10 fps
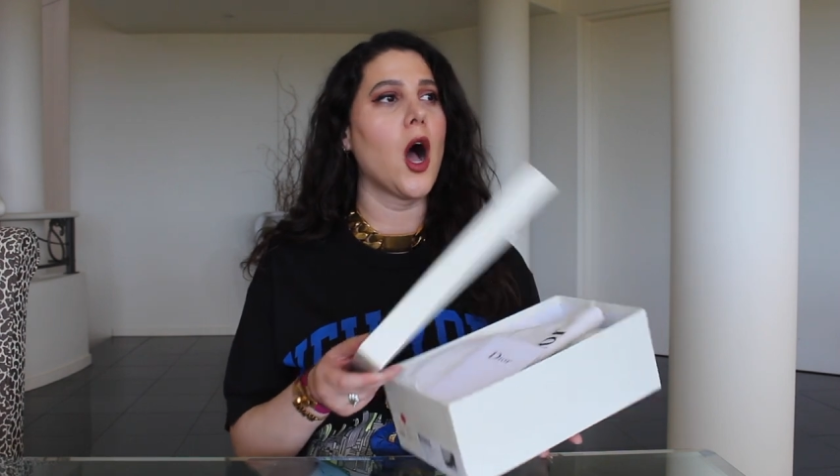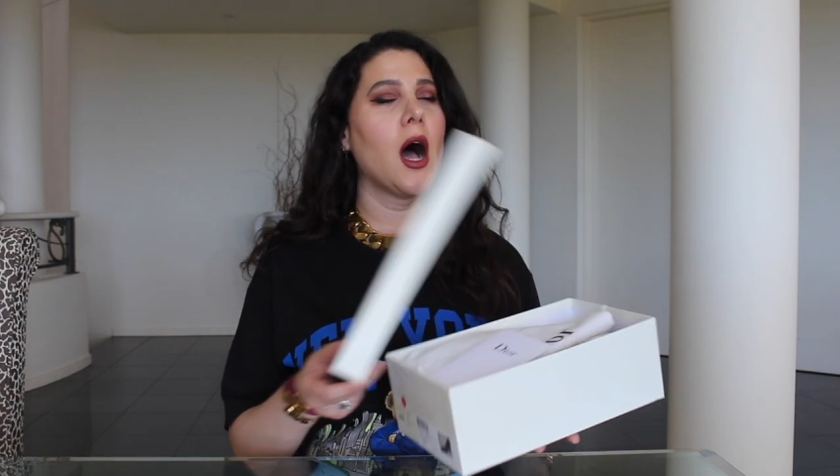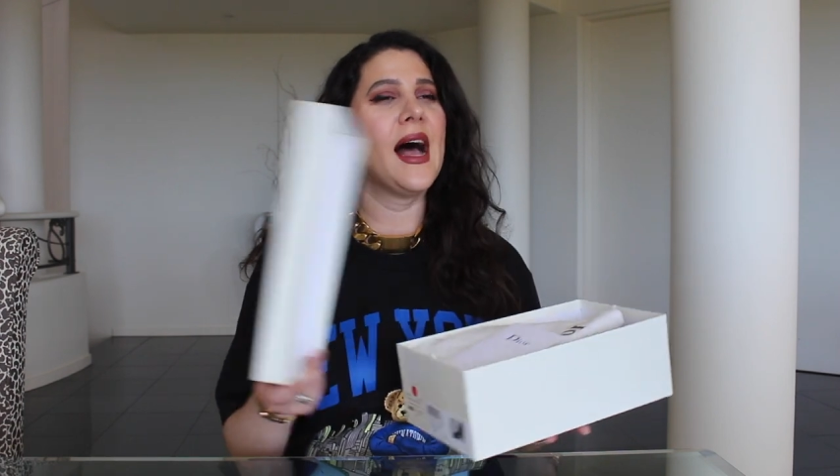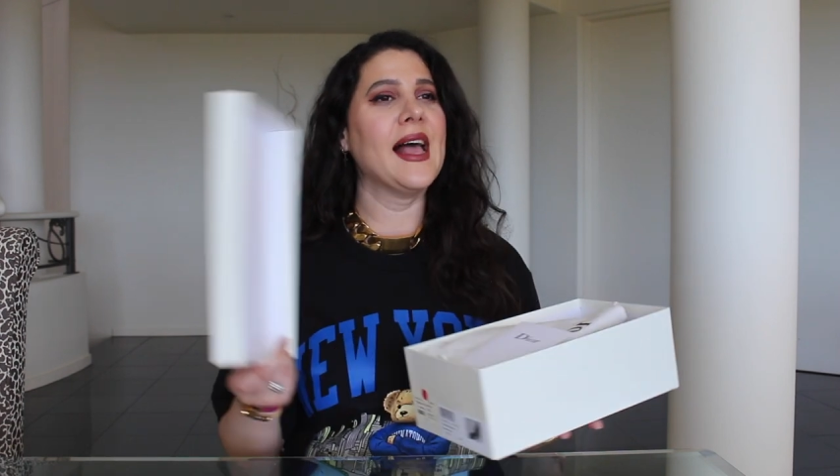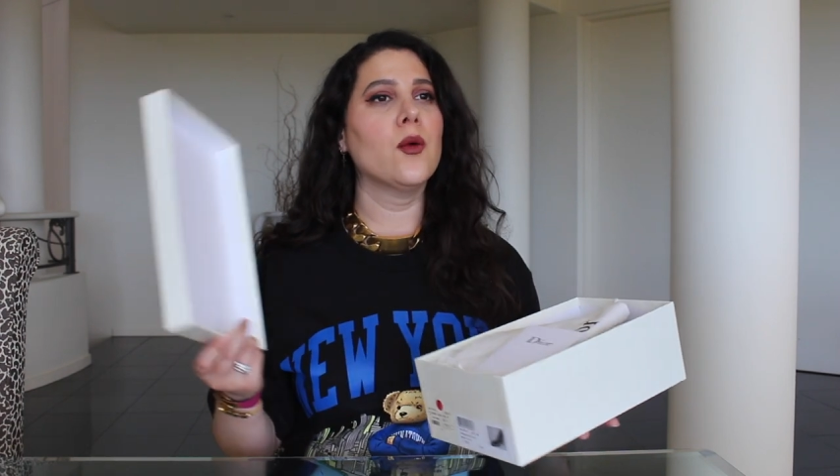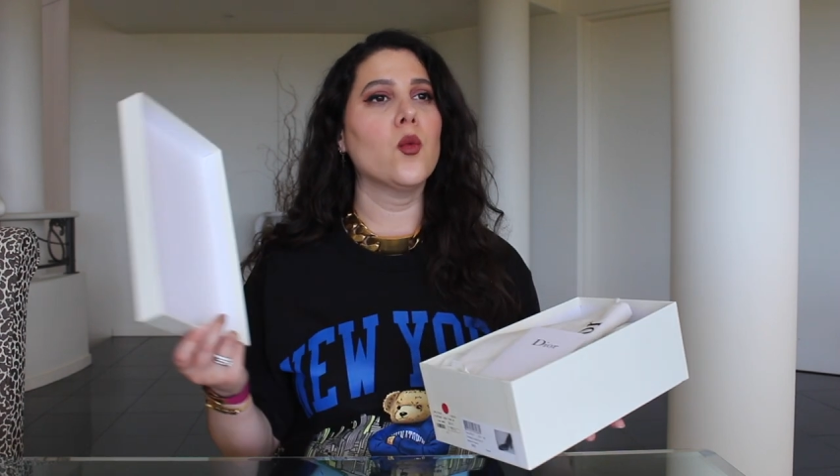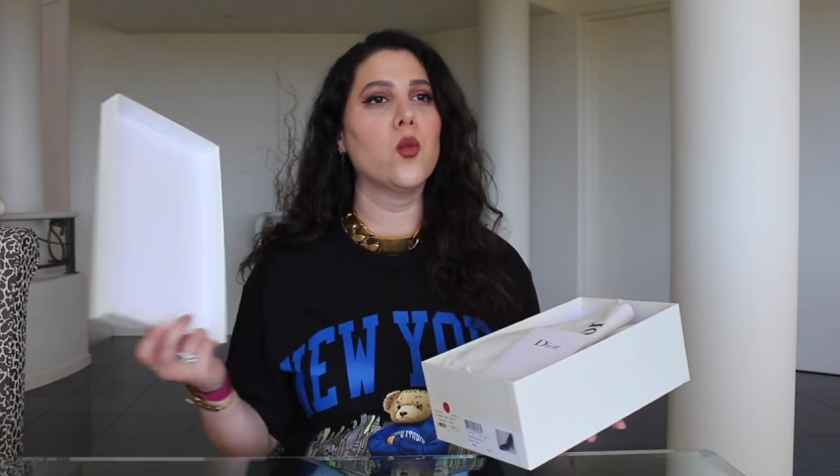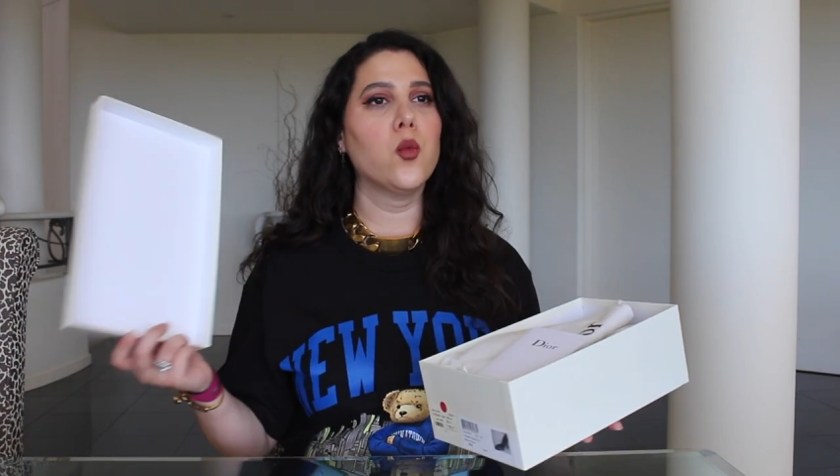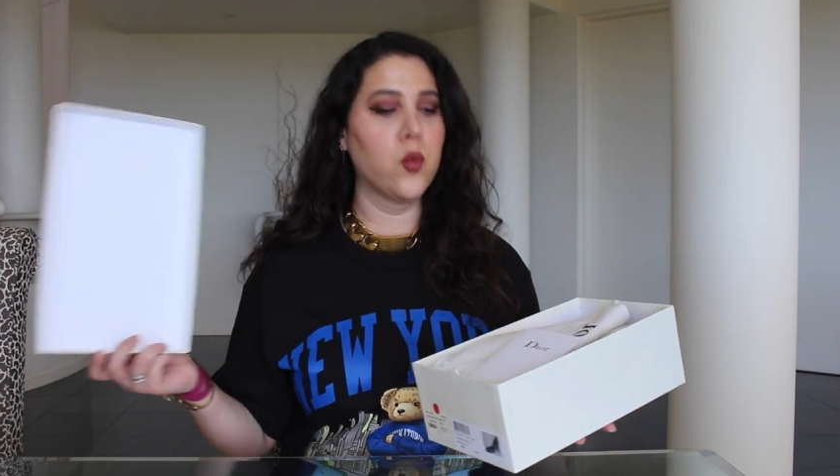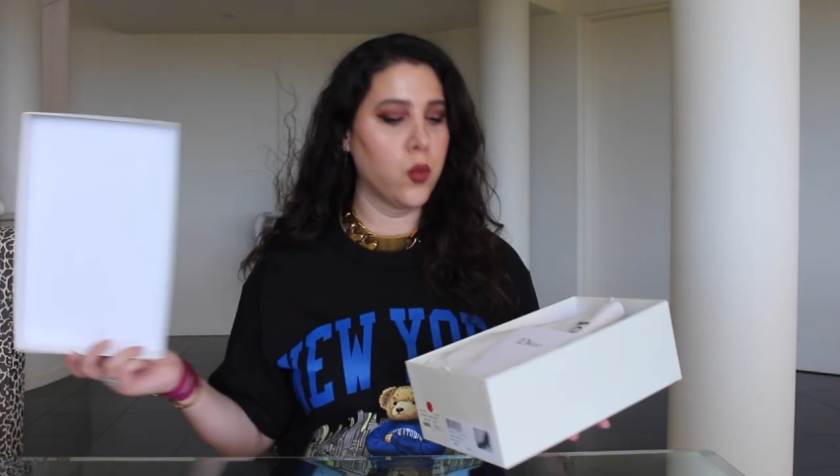I
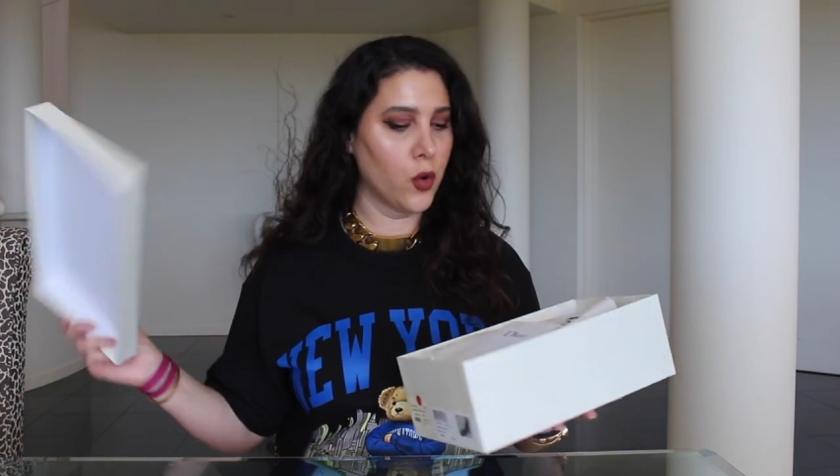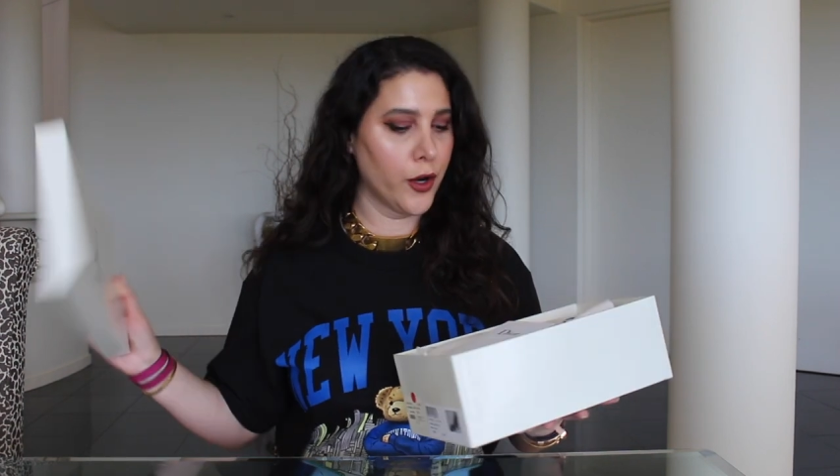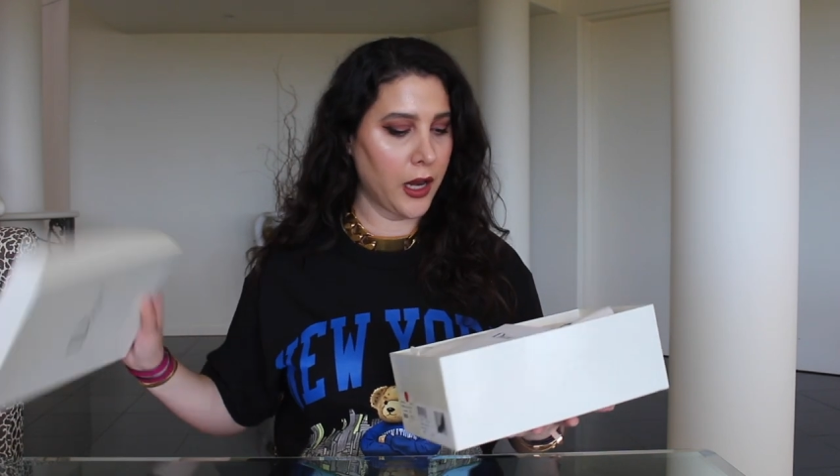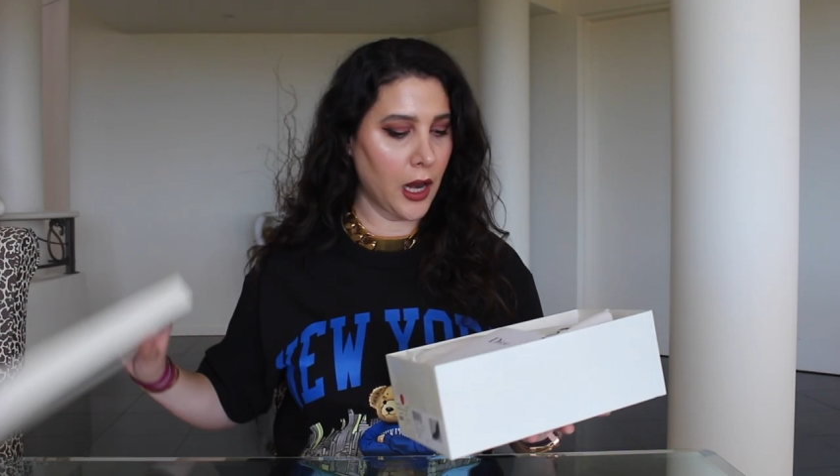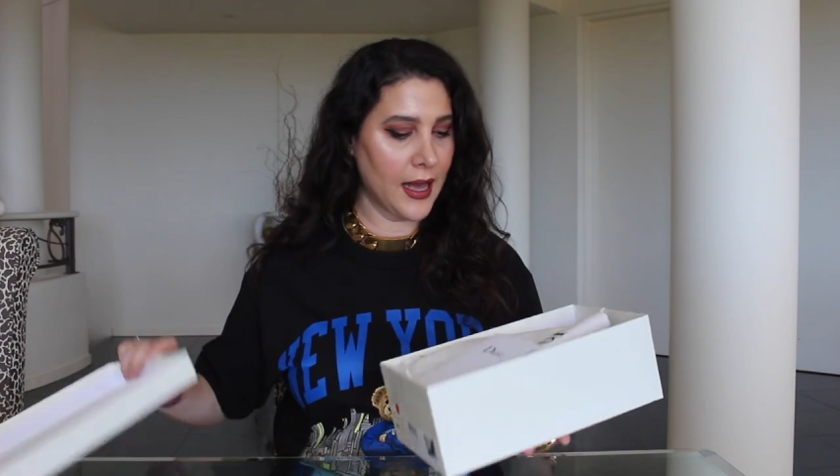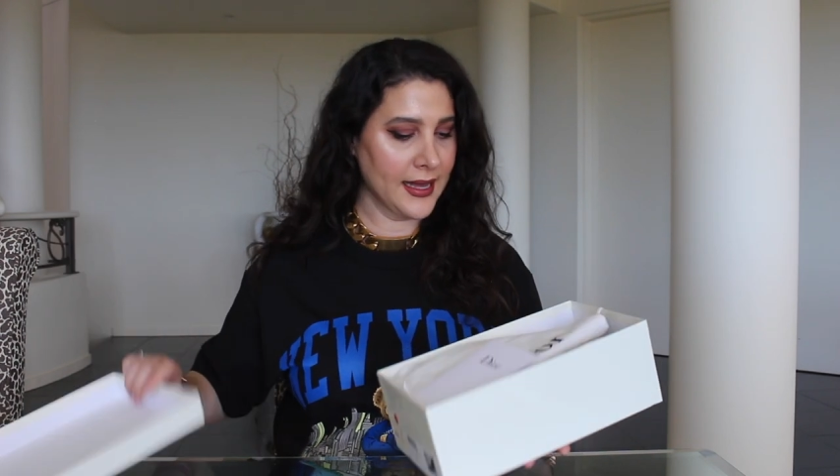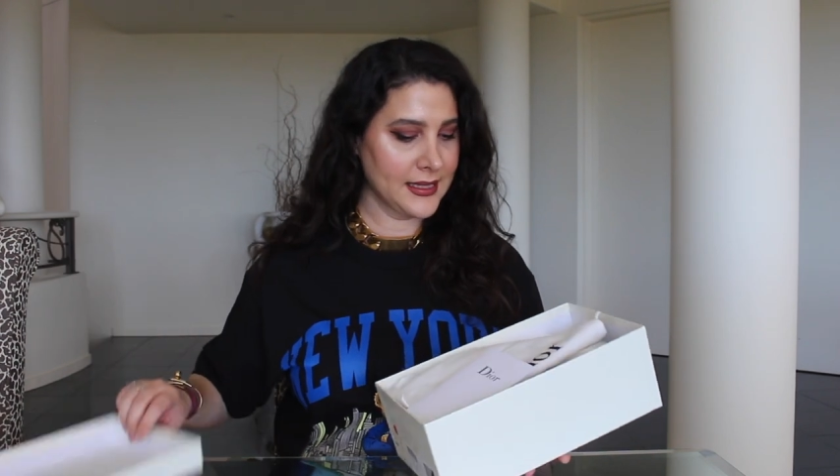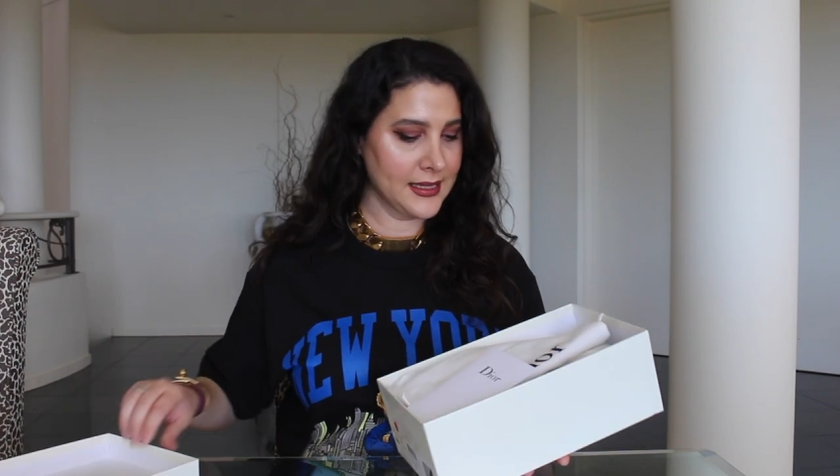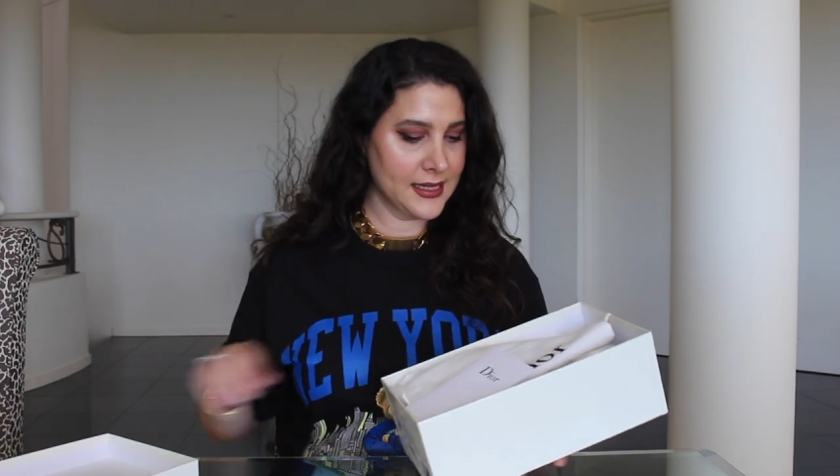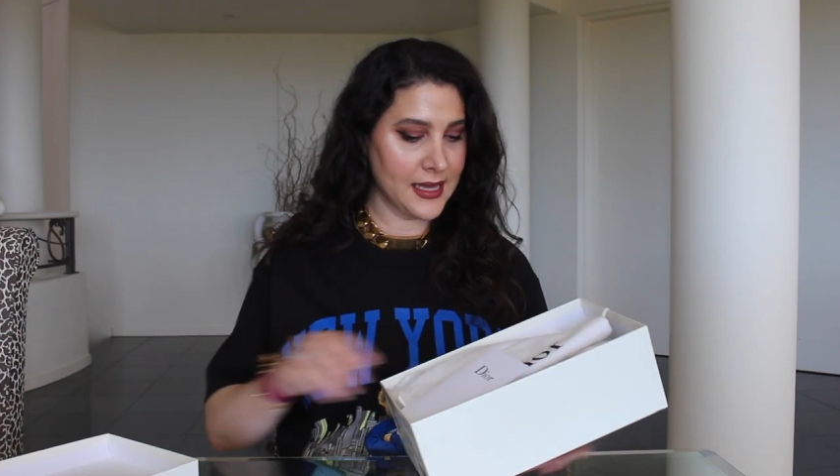would
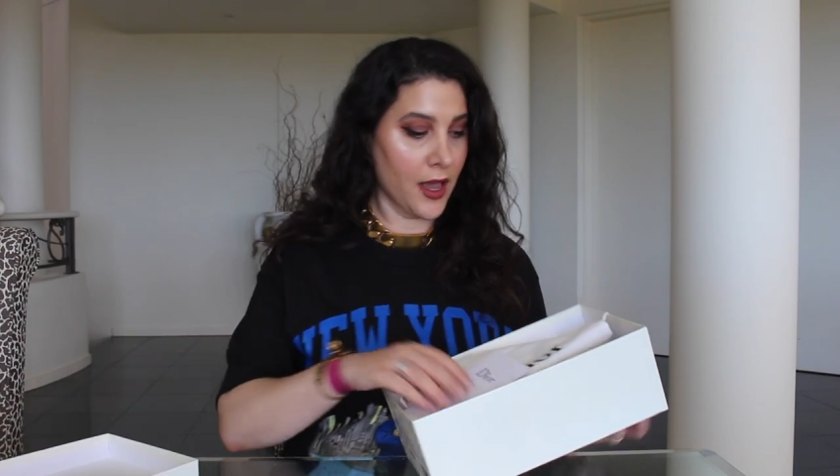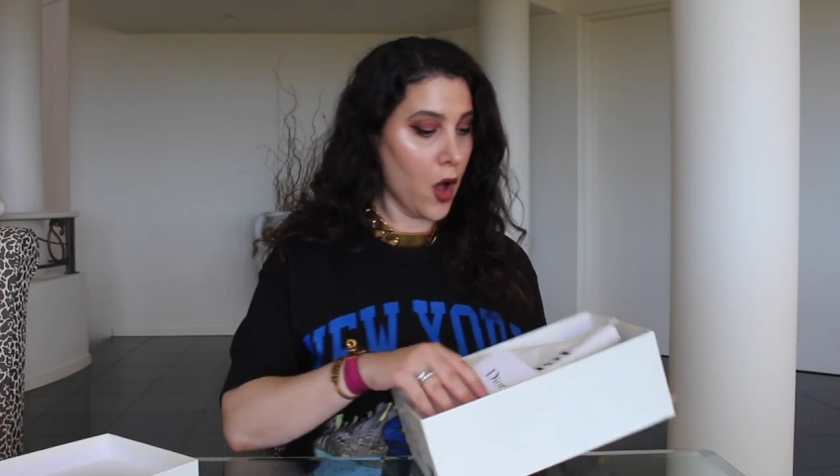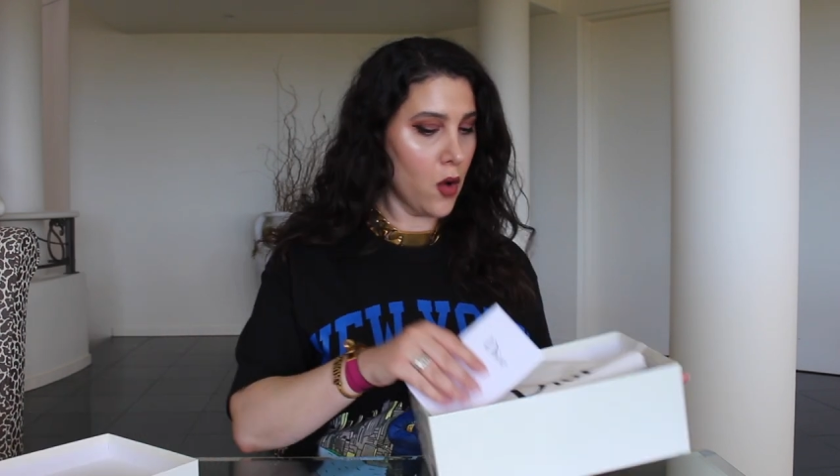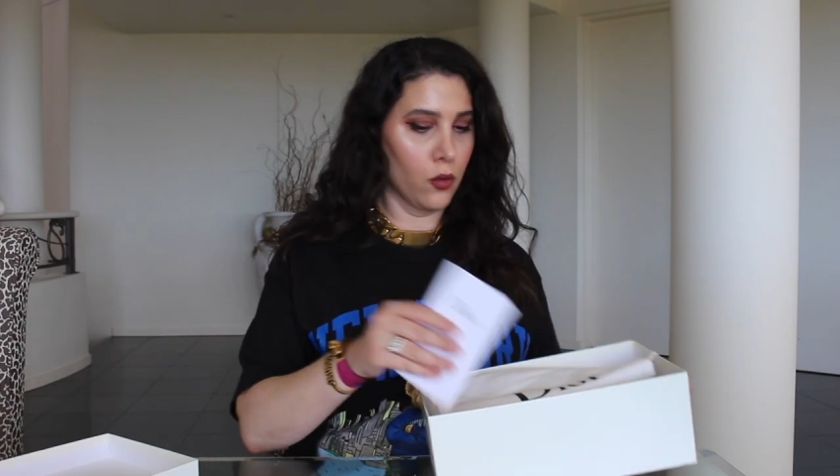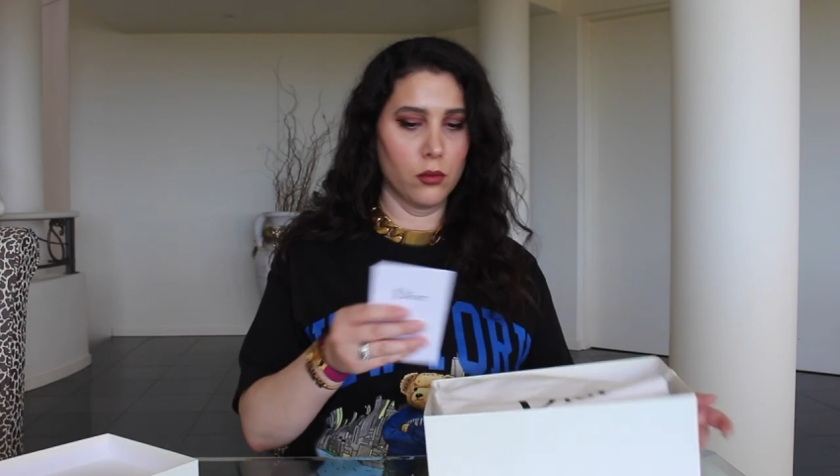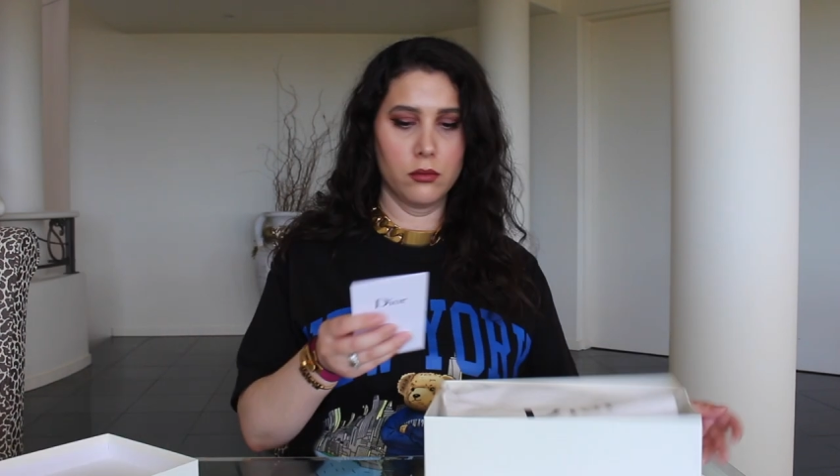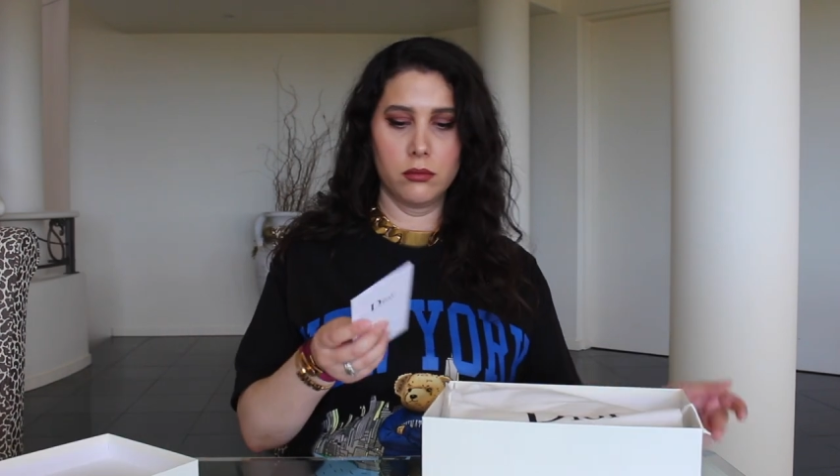like to say, oh,